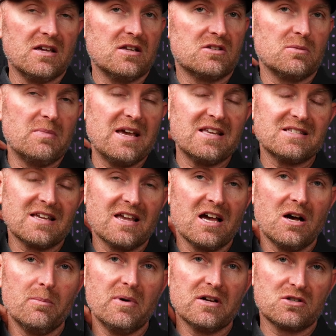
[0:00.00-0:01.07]
It's amazing
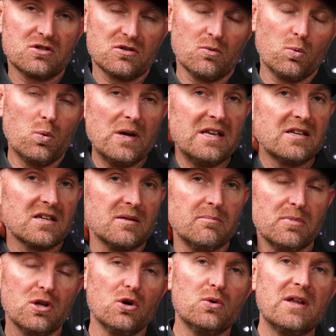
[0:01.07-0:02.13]
how much wind
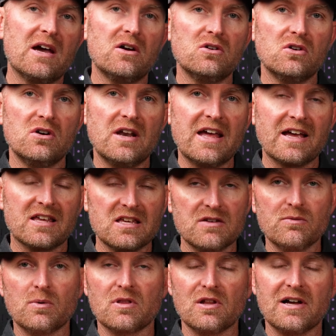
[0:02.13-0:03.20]
can blow down your neck
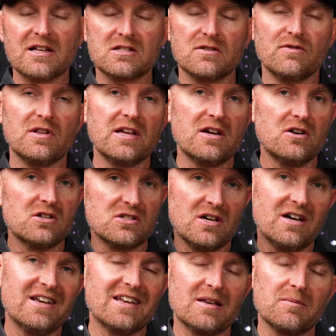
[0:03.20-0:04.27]
even with lots of layers
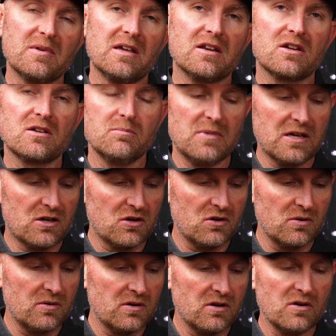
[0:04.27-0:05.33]
on and make
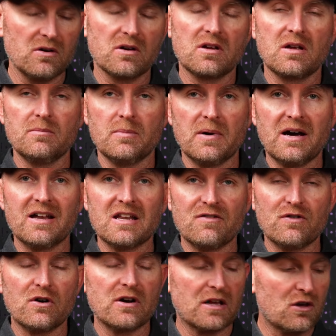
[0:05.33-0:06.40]
your
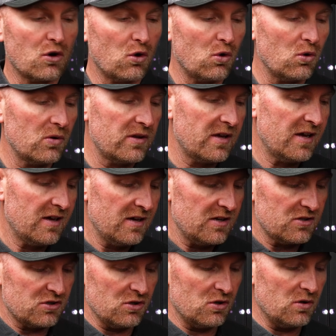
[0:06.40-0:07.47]
body very cold.
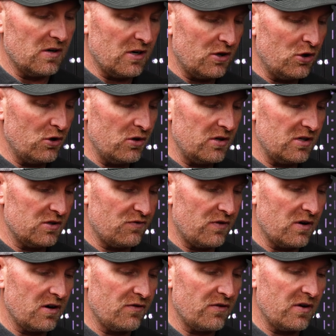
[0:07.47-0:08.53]
So a hood is
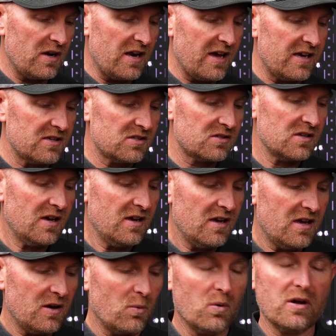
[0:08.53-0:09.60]
very, very nice.
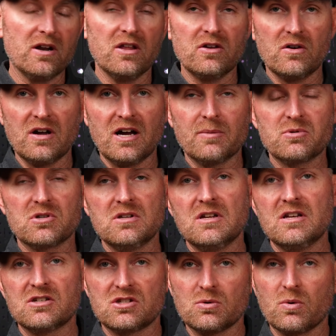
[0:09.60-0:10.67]
One other
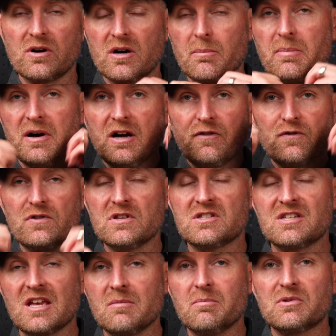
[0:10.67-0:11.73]
option is to wear a buff, the
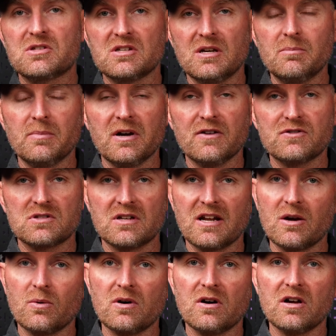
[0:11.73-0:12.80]
same sun buffs
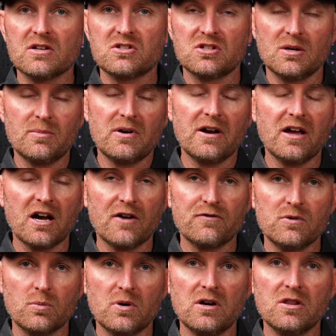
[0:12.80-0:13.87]
that I wear all summer, I
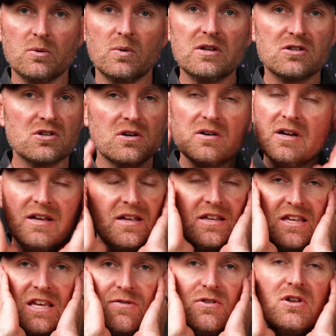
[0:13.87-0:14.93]
often wear in the winter.
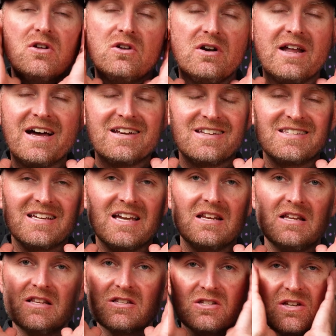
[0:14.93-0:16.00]
Even though they're not
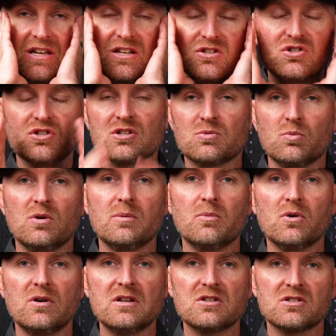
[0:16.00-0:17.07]
designed to insulate, it's just one
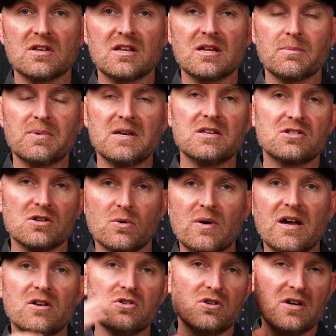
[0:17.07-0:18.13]
more insulating piece
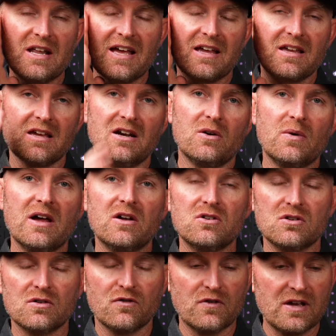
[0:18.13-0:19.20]
around your neck and
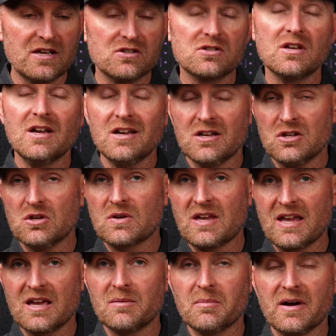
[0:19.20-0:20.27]
around your face. You
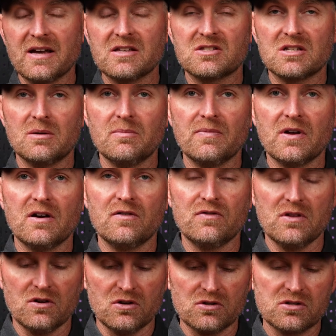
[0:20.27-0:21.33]
can buy some
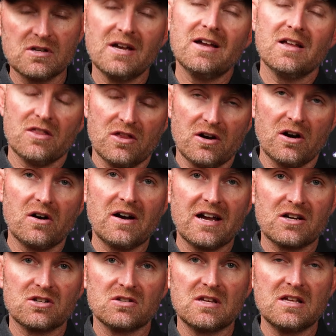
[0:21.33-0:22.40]
of those that
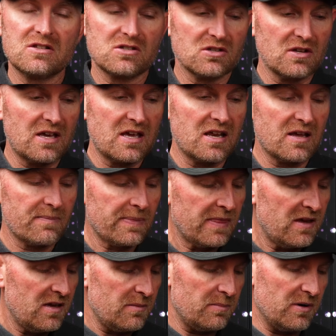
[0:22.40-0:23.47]
are actually
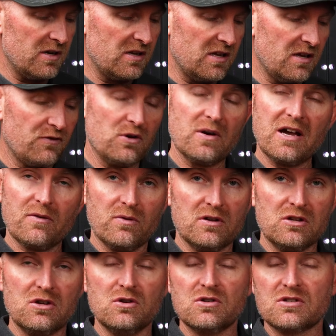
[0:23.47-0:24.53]
insulating, but if you have
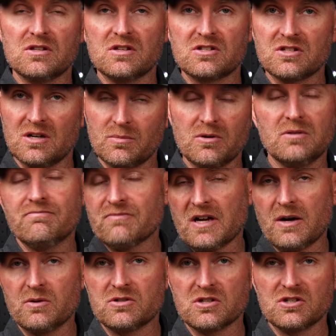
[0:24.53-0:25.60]
one you use in the summer,
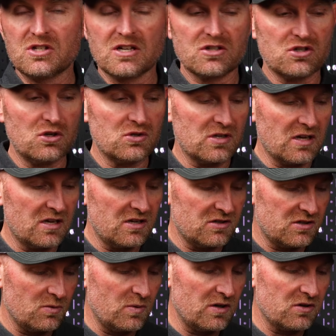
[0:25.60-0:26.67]
I would suggest using it
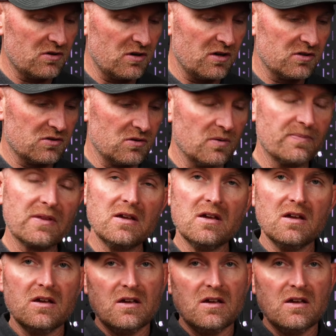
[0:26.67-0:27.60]
as the winter also.